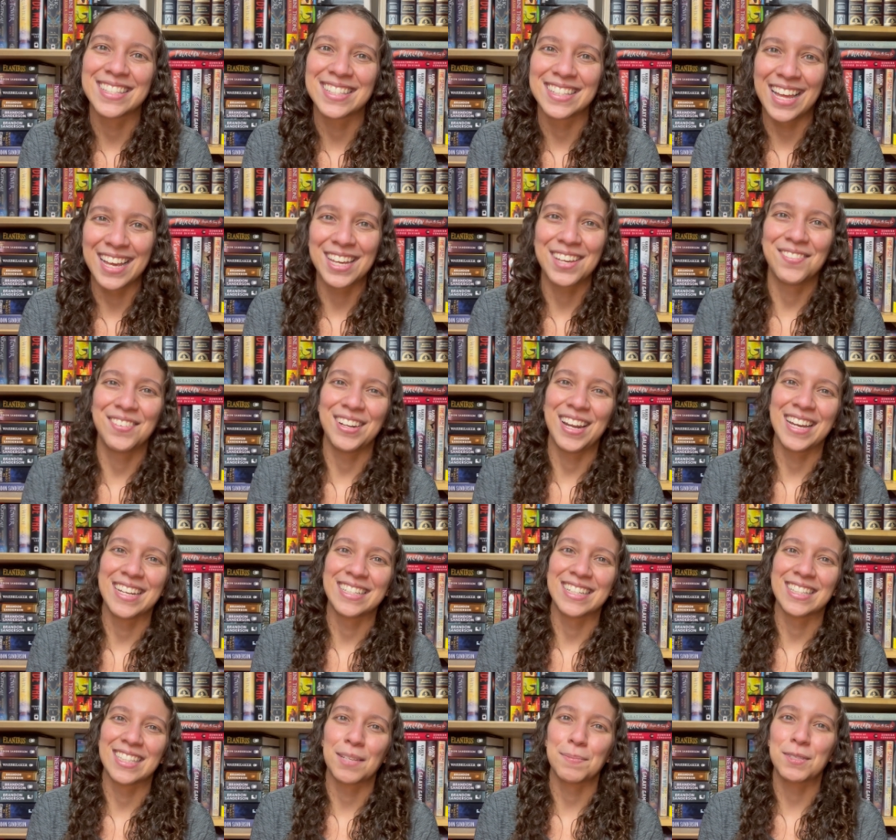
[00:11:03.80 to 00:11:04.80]
like if you liked
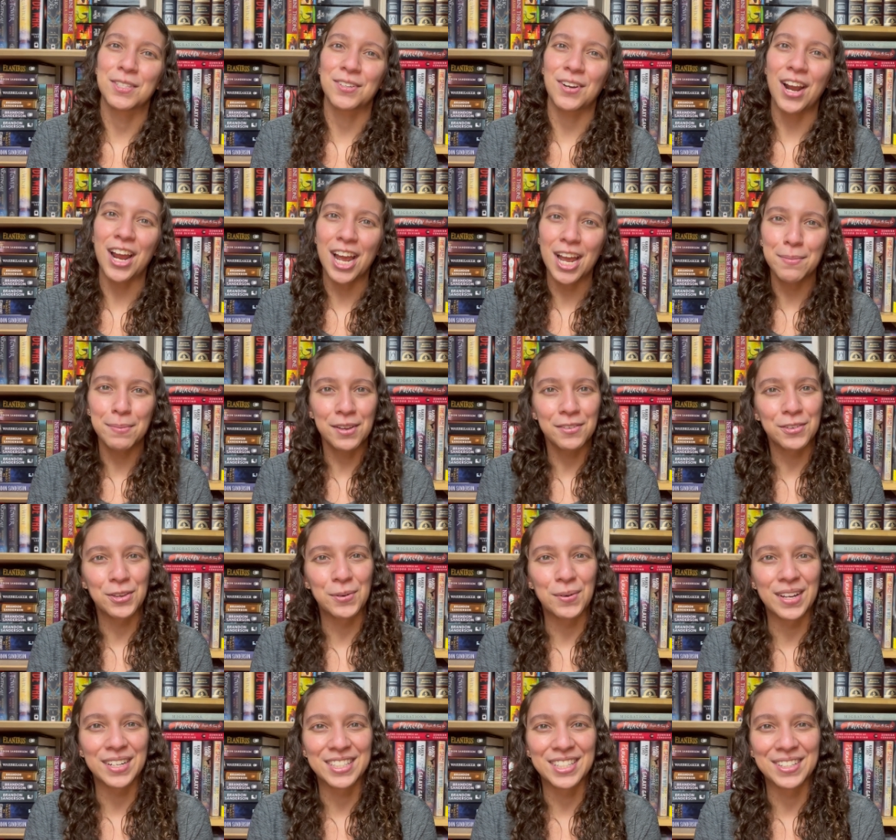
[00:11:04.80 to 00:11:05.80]
it, subscribe if you
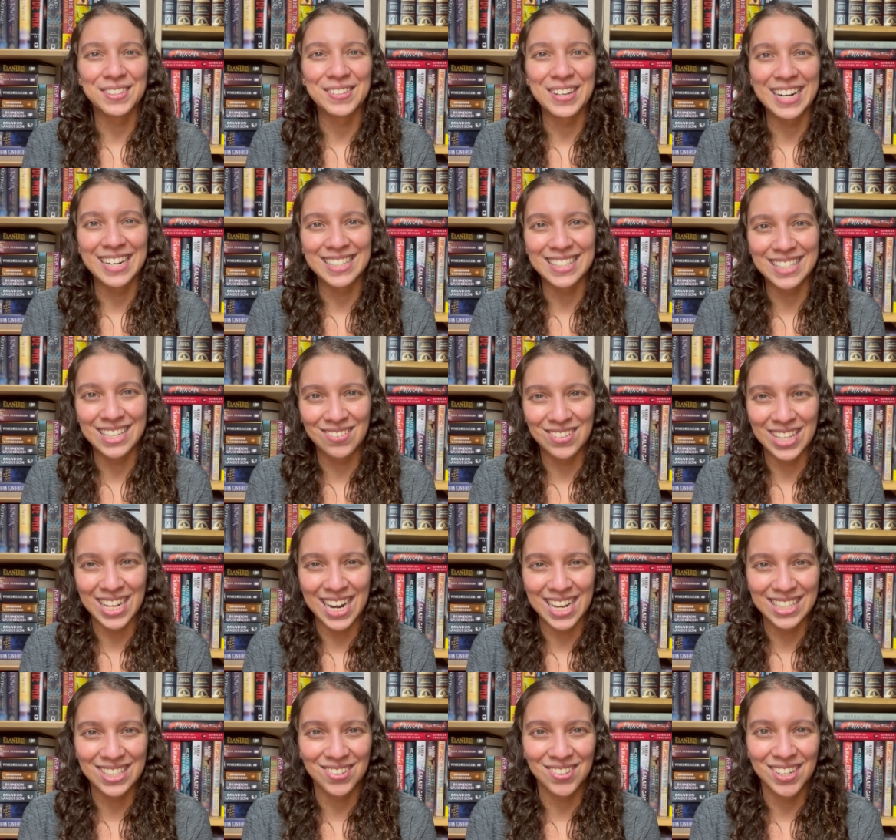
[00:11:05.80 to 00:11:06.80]
want to, and I'll see you in the
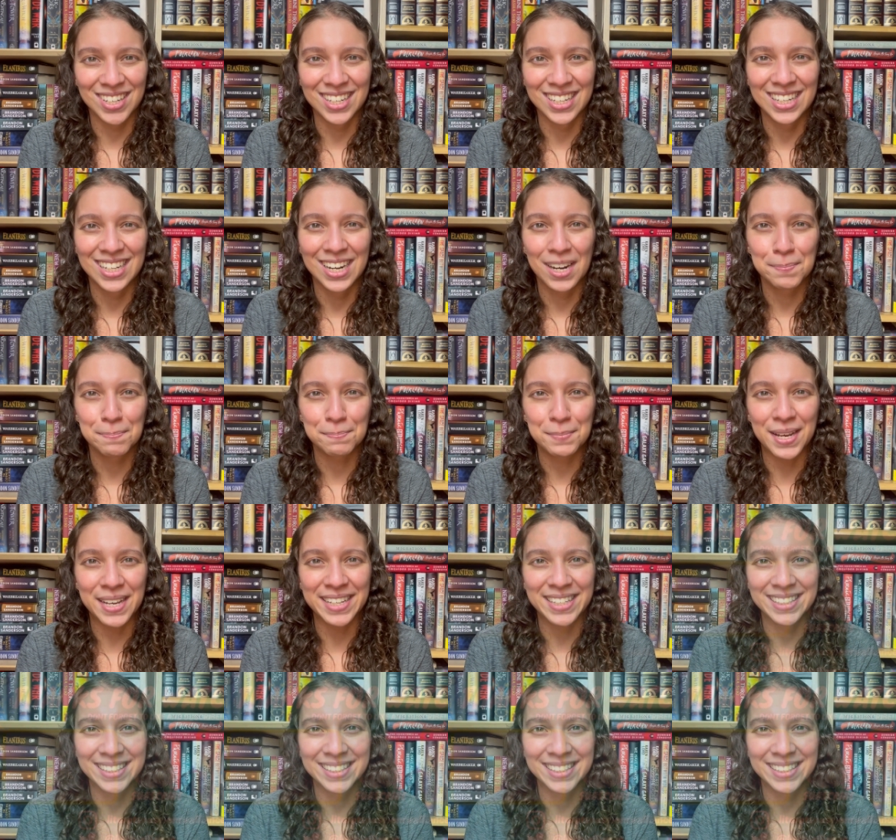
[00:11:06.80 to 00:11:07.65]
next one. Bye.